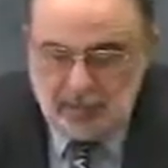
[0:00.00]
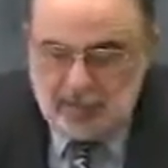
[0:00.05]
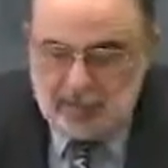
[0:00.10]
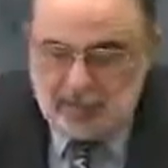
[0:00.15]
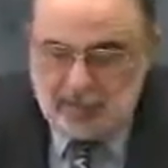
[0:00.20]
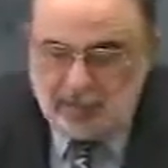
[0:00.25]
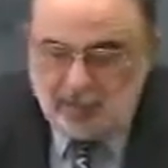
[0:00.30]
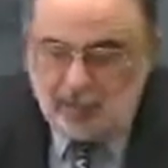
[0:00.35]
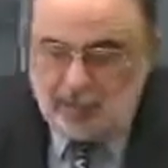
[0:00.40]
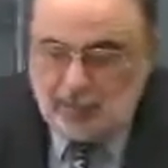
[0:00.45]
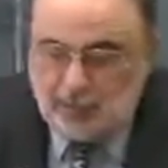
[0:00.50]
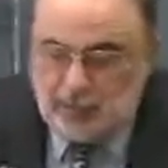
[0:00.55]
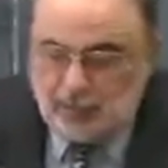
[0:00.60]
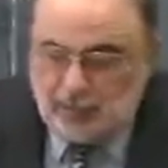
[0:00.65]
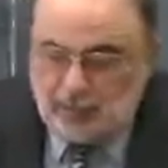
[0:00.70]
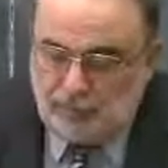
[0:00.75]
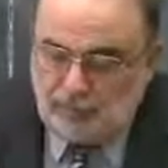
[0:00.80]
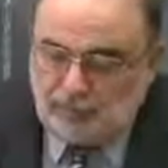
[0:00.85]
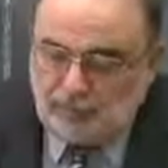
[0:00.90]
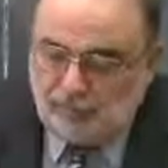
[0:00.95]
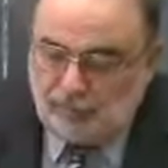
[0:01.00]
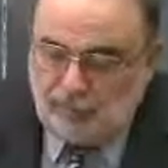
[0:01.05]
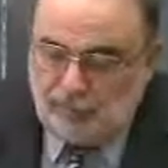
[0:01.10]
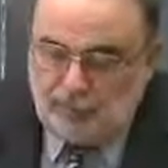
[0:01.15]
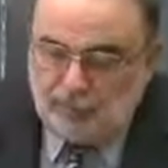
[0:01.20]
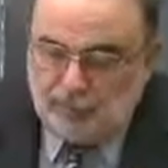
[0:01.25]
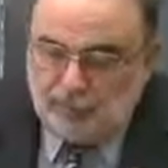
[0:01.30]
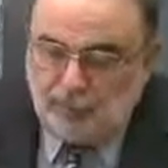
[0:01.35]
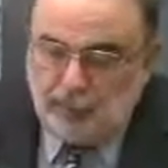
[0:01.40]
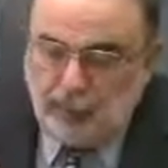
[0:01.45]
There are two
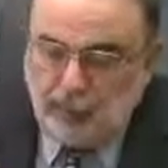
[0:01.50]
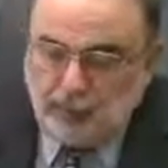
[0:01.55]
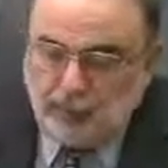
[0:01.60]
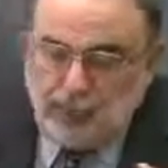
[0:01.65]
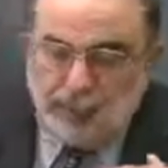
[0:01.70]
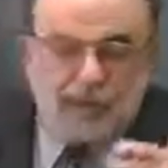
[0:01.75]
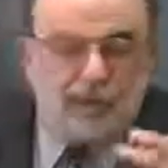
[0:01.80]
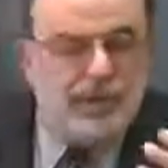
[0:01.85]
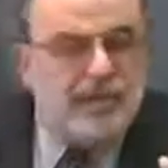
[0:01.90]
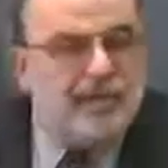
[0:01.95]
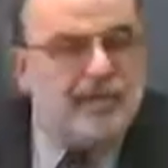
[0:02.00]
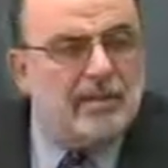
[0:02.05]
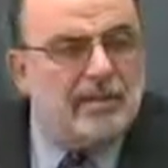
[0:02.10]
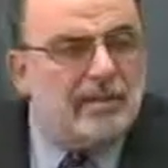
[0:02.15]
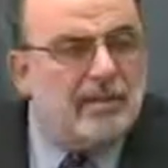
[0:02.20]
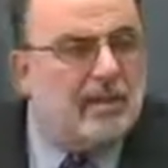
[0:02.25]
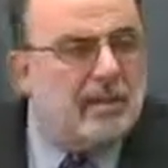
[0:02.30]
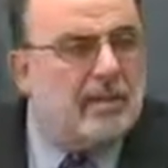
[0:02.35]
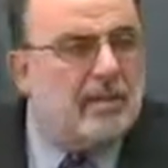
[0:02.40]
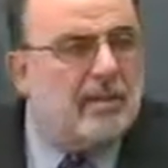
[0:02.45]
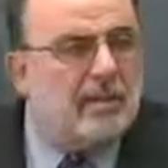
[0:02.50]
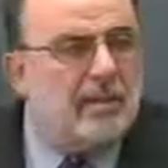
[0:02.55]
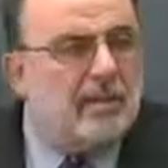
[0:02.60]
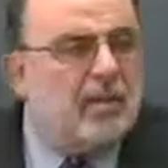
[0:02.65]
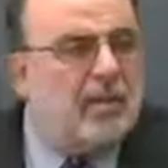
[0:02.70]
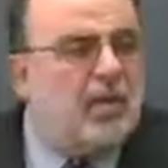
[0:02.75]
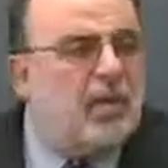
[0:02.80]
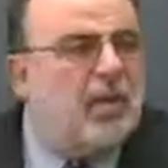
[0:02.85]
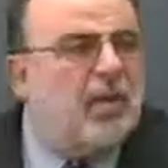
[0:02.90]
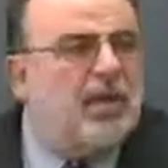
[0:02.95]
plot strands that are
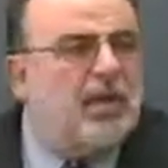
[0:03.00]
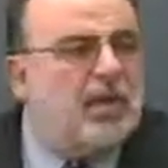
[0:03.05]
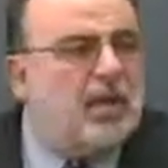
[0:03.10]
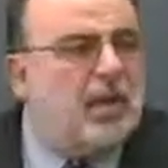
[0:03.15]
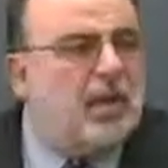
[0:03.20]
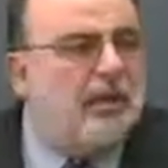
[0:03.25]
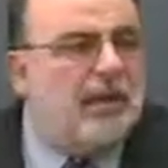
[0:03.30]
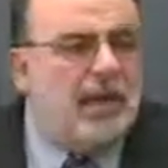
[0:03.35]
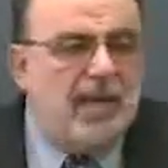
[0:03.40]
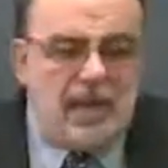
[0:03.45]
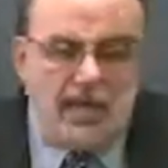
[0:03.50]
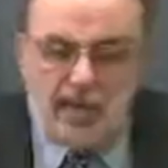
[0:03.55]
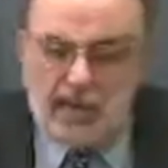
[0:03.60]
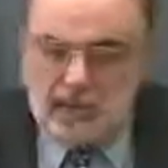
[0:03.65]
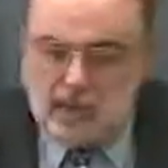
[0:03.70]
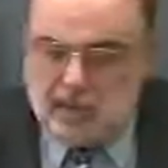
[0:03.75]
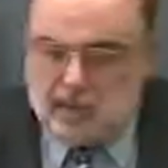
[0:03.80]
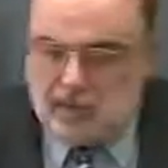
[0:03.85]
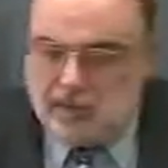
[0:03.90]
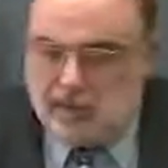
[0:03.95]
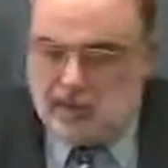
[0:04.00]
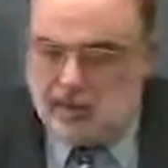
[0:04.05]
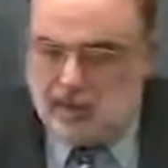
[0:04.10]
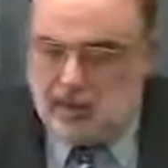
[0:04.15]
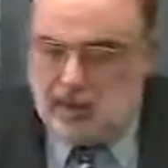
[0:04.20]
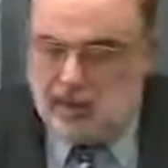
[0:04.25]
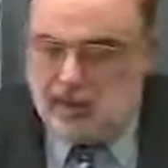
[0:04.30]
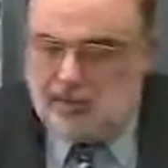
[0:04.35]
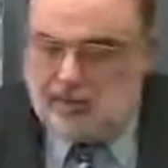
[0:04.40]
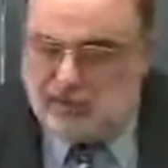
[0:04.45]
winding up here.
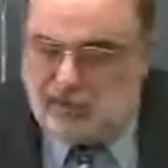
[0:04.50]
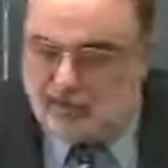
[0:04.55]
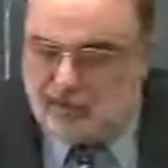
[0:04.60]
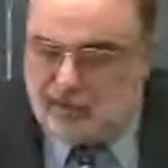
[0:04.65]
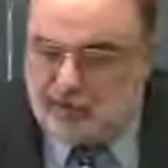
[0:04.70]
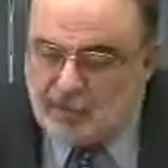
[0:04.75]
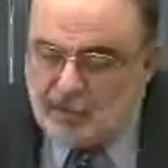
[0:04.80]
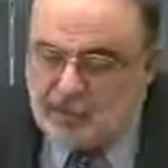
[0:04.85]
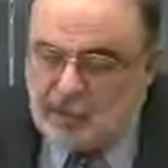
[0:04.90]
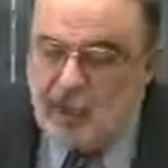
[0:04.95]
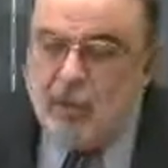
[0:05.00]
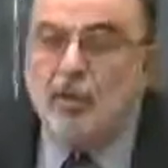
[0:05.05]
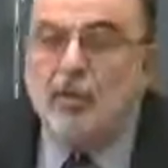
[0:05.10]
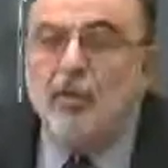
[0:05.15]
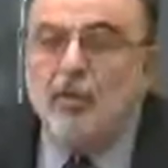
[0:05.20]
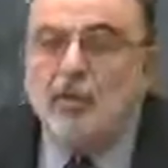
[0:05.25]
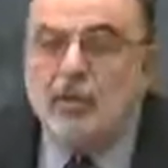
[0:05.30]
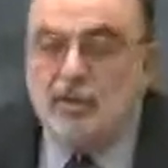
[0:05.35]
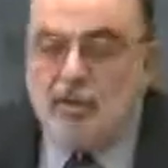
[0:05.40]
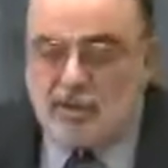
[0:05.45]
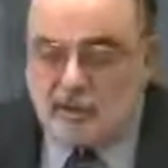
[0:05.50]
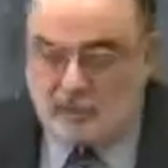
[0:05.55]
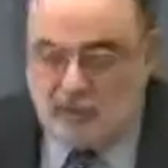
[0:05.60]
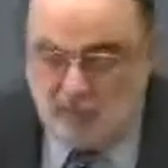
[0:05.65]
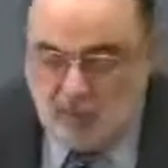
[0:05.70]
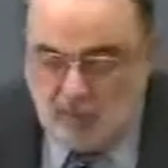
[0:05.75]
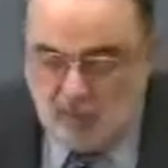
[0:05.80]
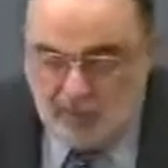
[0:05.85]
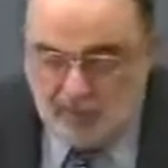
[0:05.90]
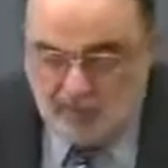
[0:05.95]
First, Don Quixote's
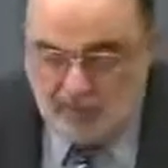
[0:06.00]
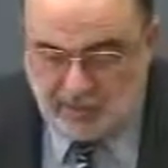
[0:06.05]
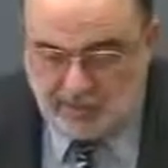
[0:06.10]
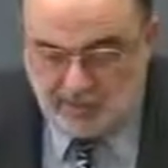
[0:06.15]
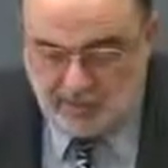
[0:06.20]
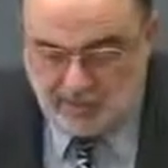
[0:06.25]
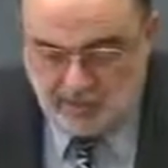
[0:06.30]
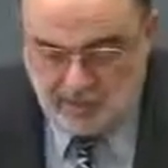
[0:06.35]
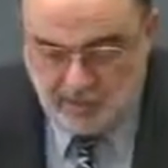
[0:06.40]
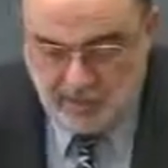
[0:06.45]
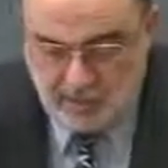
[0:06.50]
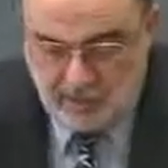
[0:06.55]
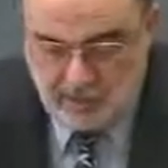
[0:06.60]
quest,